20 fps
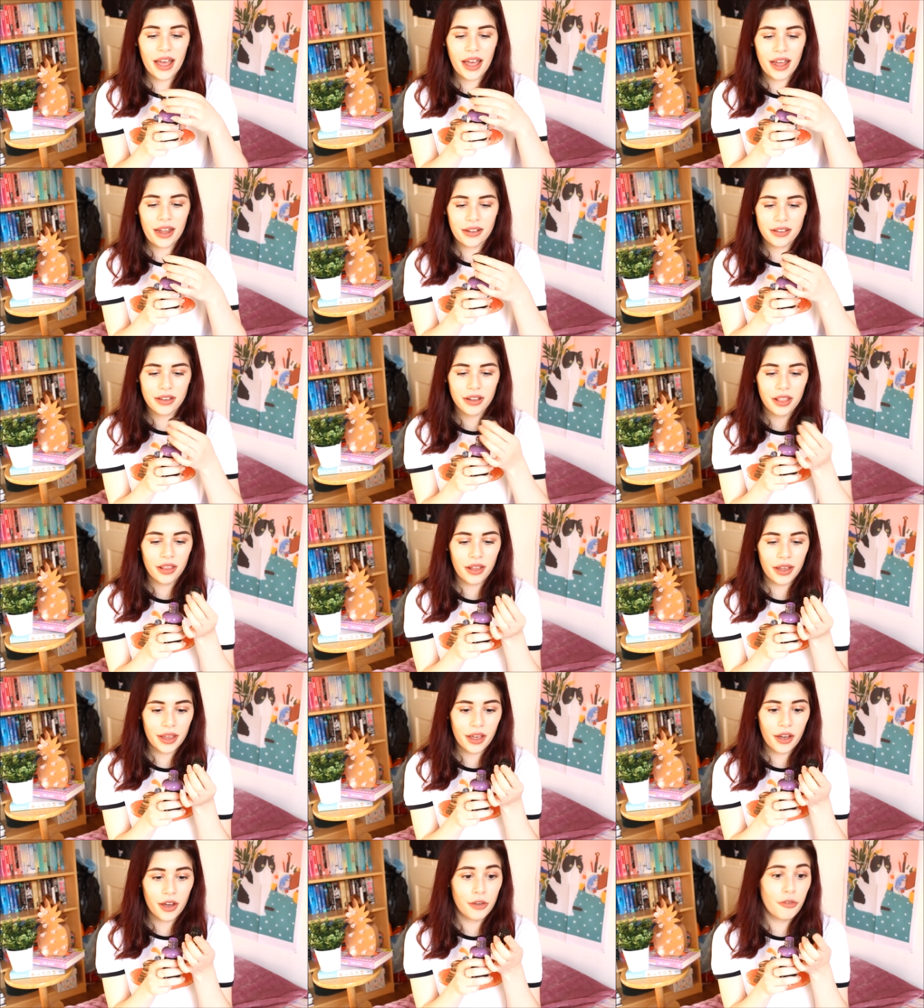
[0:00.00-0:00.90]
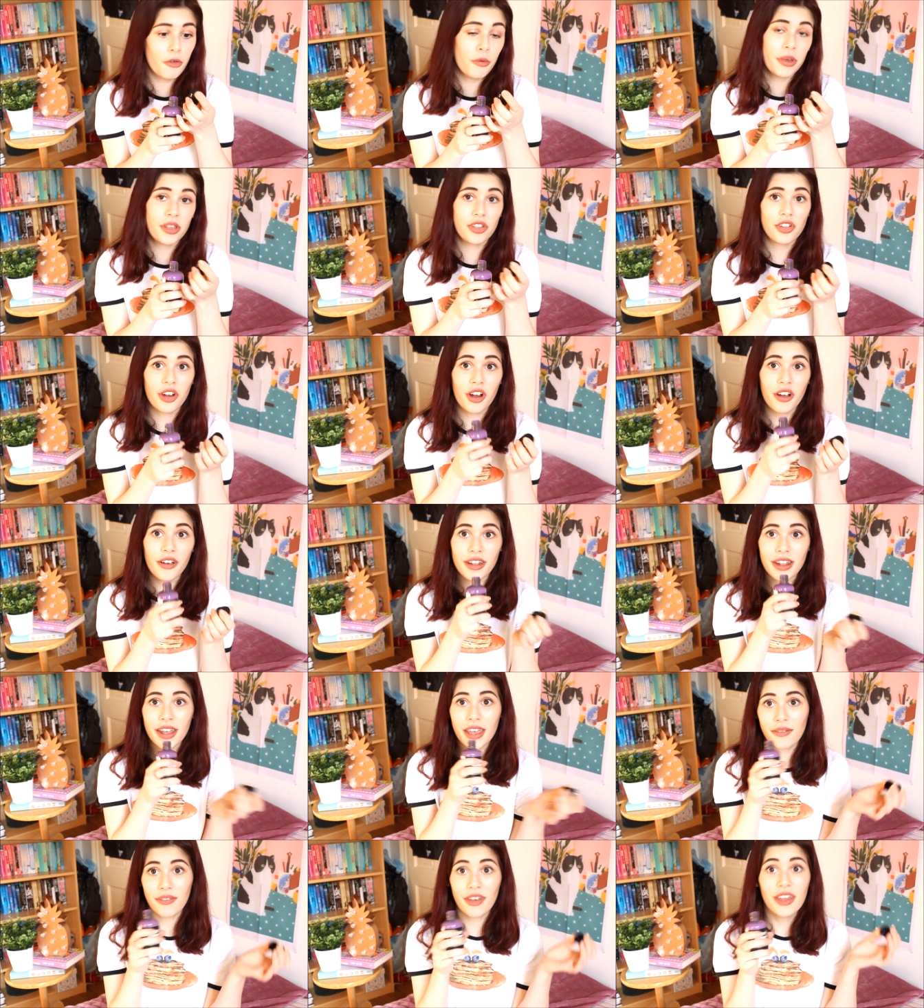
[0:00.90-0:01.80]
And like I always do, I'm
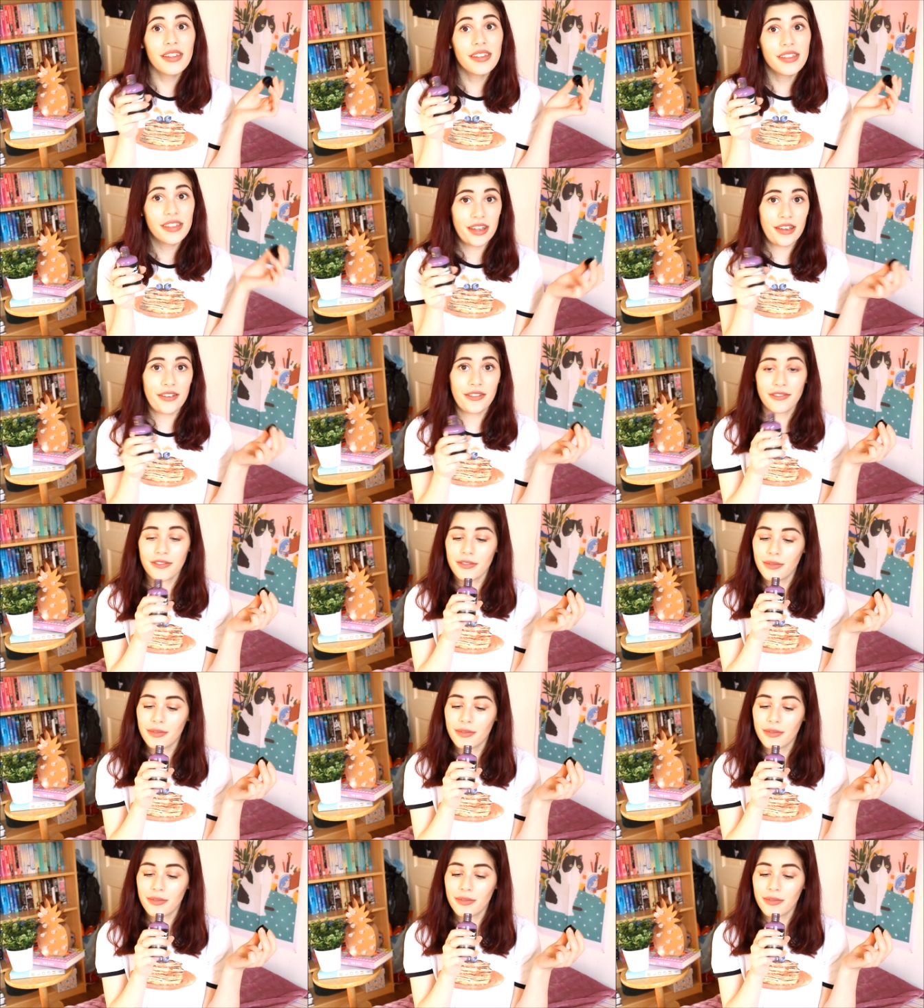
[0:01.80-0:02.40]
gonna give it a sniff.